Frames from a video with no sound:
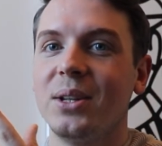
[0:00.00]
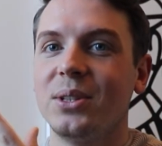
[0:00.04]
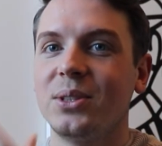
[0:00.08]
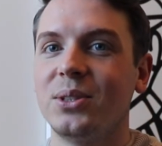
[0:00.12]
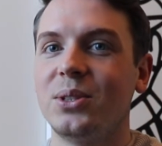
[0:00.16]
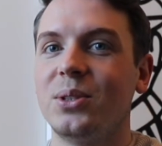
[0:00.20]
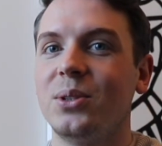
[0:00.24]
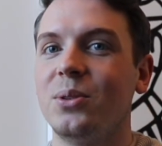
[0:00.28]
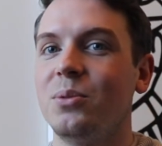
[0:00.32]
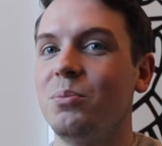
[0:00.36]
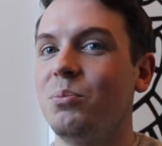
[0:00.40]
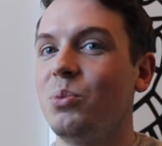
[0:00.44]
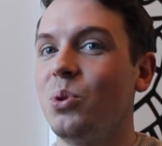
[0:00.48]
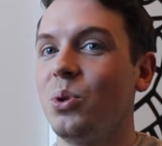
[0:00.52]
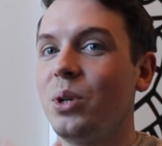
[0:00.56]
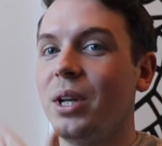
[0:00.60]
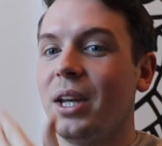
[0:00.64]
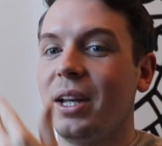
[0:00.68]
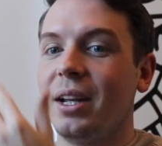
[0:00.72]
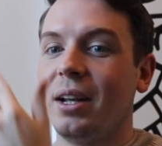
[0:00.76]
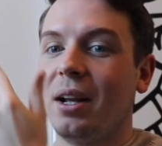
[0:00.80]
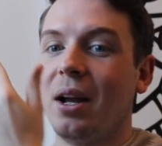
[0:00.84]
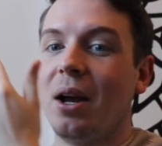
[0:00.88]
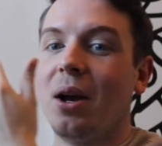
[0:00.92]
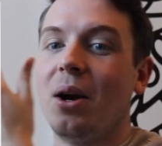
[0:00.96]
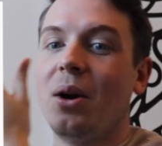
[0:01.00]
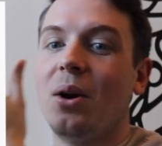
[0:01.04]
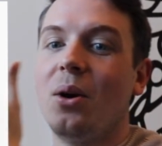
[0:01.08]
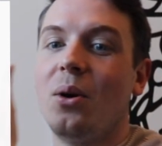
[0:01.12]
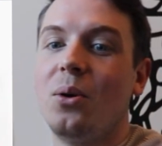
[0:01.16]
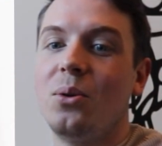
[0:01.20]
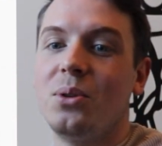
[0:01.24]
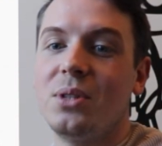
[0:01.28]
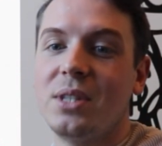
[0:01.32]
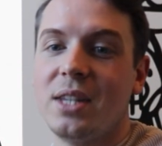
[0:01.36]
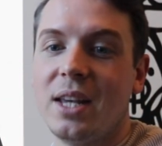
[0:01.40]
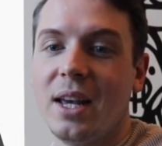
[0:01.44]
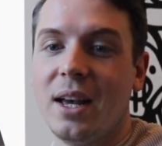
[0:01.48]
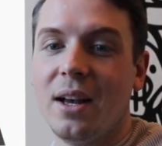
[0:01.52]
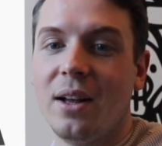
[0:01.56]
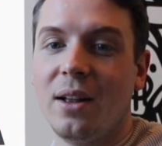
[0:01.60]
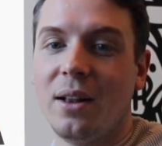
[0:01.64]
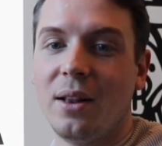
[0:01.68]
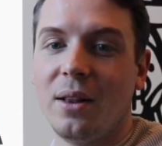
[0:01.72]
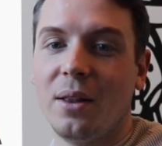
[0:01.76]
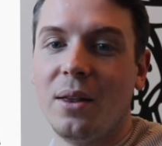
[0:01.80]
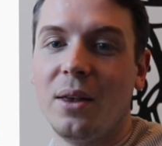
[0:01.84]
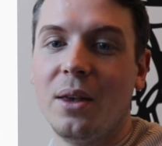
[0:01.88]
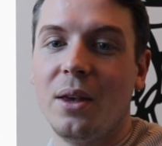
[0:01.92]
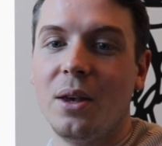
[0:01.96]
to booking a
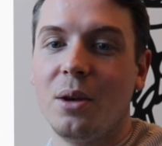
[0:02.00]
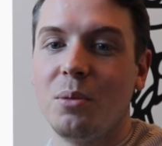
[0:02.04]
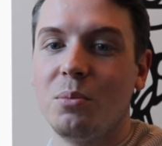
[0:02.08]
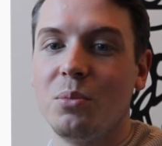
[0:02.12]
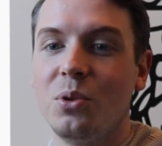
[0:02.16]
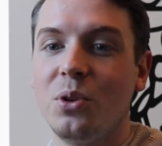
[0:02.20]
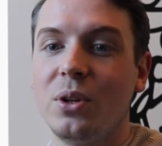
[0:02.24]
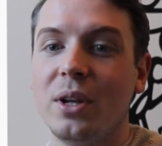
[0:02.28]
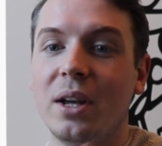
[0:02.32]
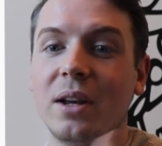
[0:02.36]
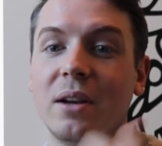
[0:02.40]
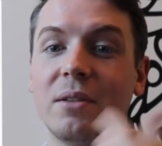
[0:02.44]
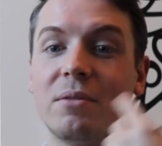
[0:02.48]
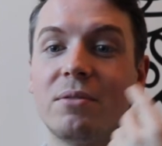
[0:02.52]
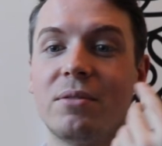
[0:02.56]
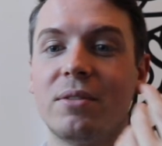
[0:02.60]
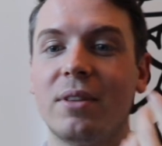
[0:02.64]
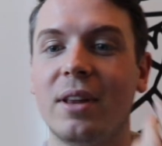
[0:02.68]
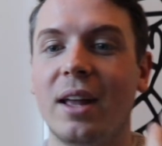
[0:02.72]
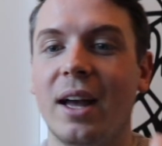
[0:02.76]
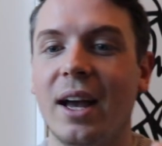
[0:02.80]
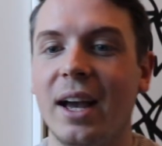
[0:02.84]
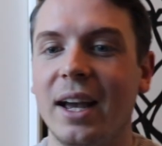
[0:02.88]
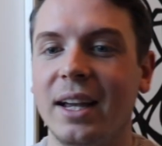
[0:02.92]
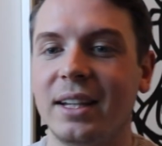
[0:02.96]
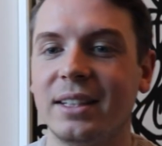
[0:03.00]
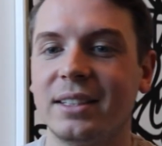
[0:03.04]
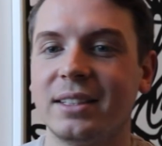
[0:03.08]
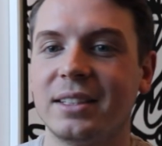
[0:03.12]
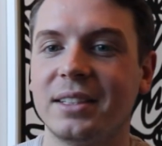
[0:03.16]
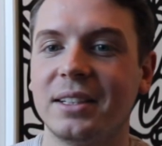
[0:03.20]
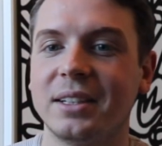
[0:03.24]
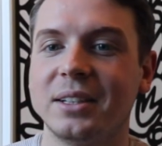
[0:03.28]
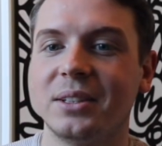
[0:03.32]
hotel, booking a flight,